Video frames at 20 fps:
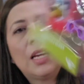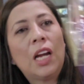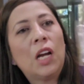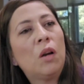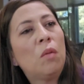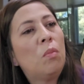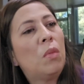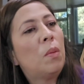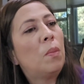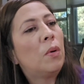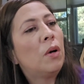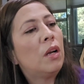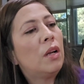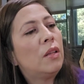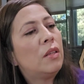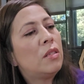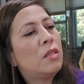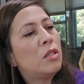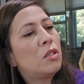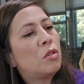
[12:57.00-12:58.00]
I can't remember.
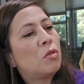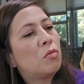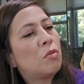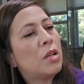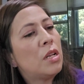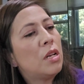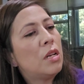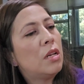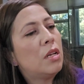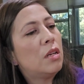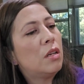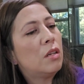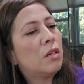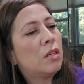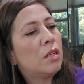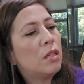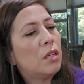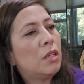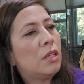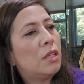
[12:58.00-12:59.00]
Is this Rita
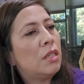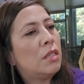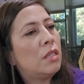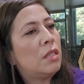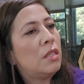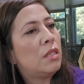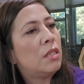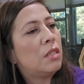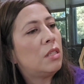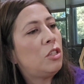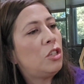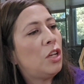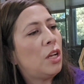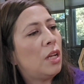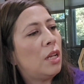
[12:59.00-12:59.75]
or is this